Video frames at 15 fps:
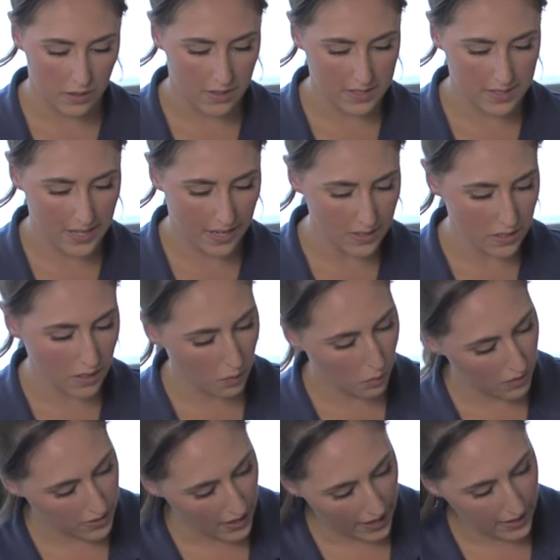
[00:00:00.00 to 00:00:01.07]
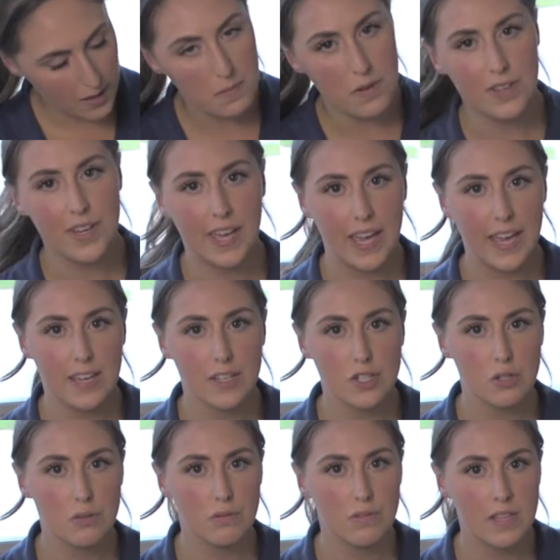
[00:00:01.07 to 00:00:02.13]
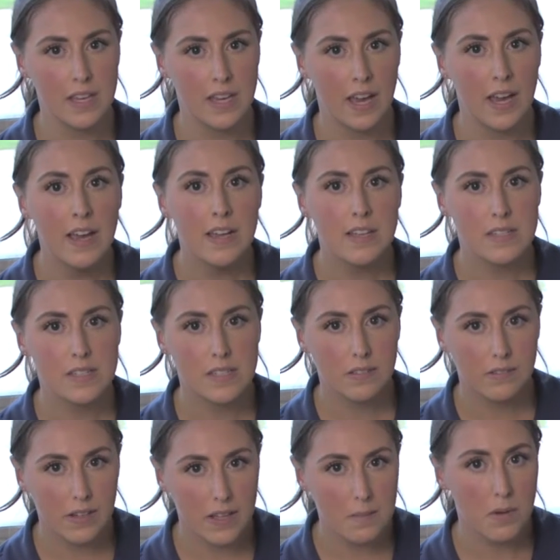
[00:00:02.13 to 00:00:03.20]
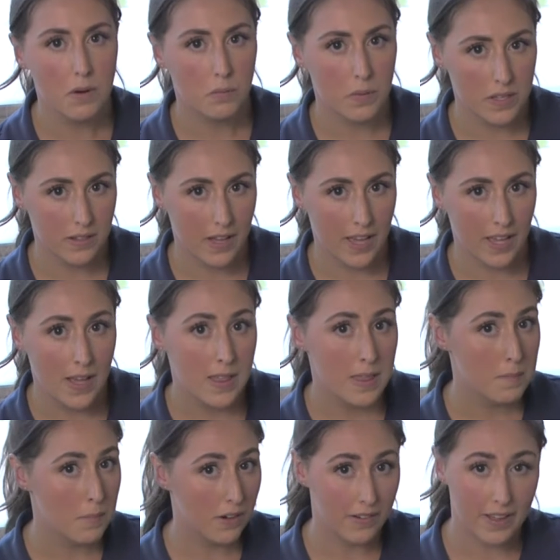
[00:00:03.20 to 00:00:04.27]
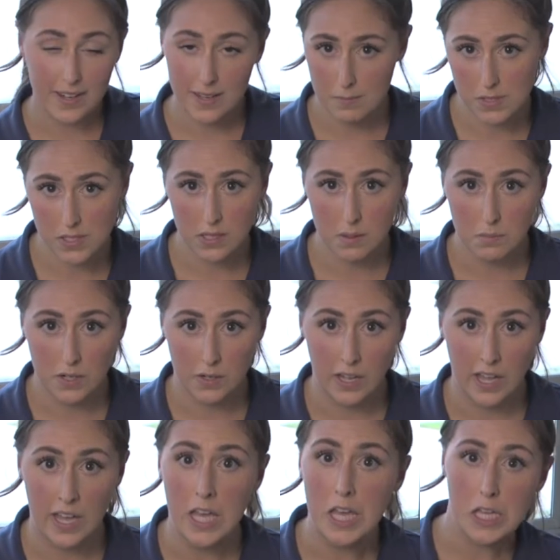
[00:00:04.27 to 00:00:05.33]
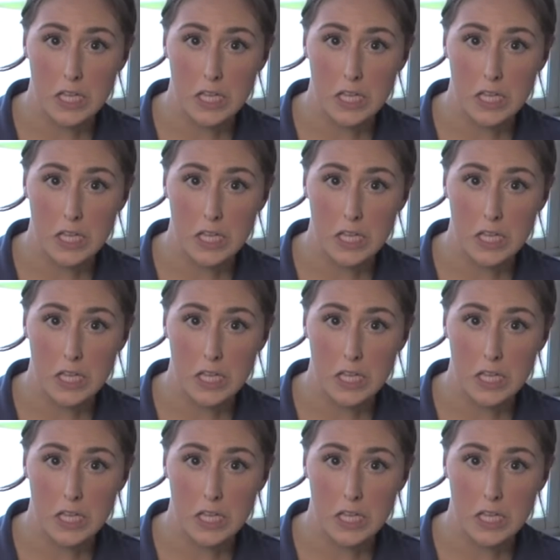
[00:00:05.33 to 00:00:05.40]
The sensor will then communicate to the slim relay, the Millenium Slim Relay.